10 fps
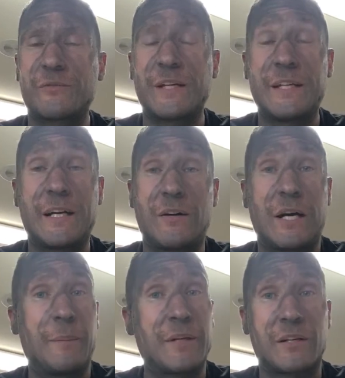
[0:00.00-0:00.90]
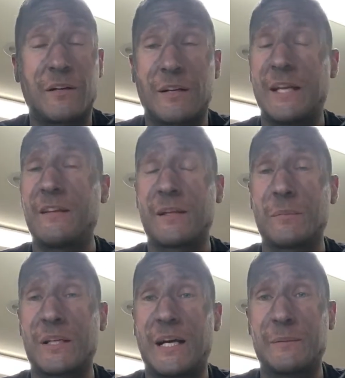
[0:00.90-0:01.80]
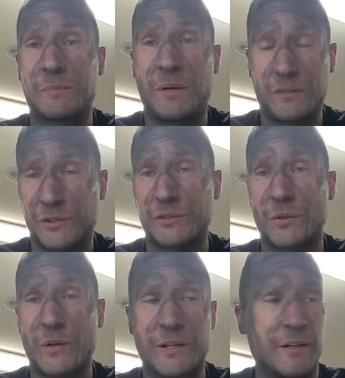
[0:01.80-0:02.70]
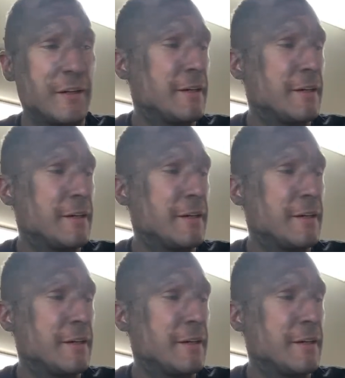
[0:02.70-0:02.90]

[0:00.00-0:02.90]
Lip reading: right now, I'm going to call it Anything But Knobs Polishers Corner.